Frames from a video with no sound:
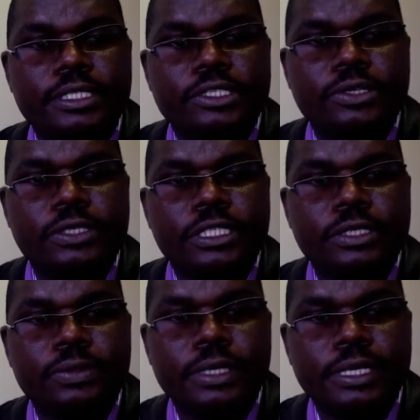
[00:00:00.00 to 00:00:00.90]
so
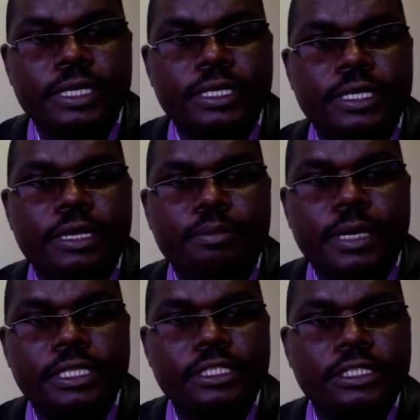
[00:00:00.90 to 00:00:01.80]
it will need a
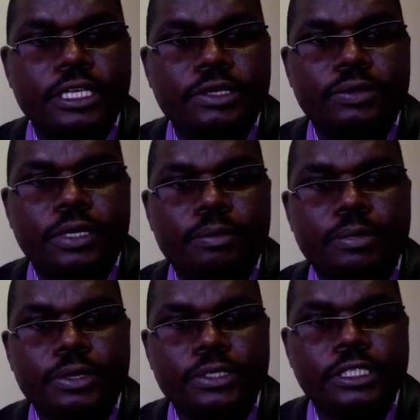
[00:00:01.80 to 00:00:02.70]
multi-stakeholder
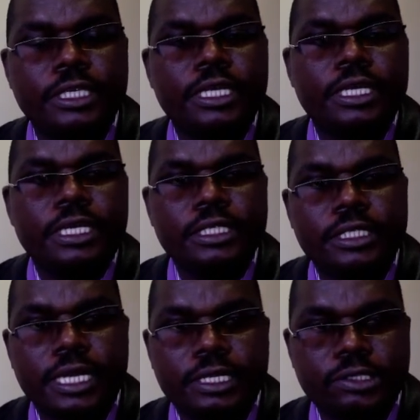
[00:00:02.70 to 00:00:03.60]
approach
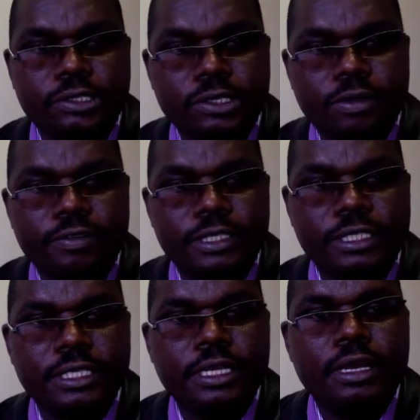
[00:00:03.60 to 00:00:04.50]
in trying to solve it.